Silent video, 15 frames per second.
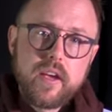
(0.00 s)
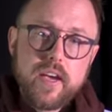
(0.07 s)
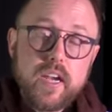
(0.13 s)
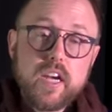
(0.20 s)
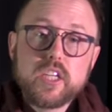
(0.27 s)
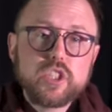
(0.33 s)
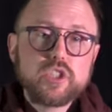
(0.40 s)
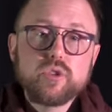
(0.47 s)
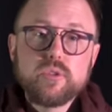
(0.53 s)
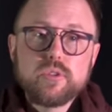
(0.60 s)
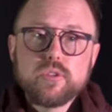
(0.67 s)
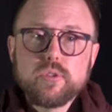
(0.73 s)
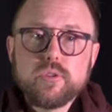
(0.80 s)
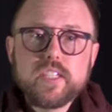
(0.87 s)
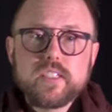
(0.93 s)
and I assure
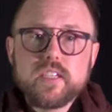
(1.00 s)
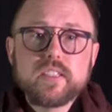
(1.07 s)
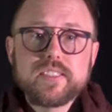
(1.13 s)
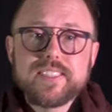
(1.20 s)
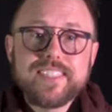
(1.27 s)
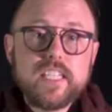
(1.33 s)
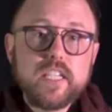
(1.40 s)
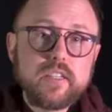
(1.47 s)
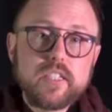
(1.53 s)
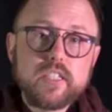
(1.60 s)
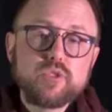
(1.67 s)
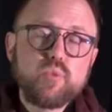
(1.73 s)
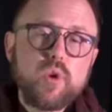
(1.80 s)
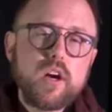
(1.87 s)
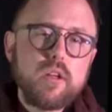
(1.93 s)
you it does nearly
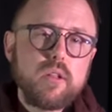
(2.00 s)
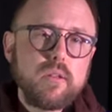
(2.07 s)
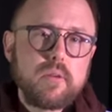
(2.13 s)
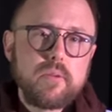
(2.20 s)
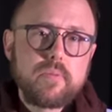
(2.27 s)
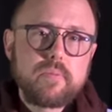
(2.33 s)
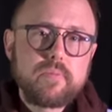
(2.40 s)
as well.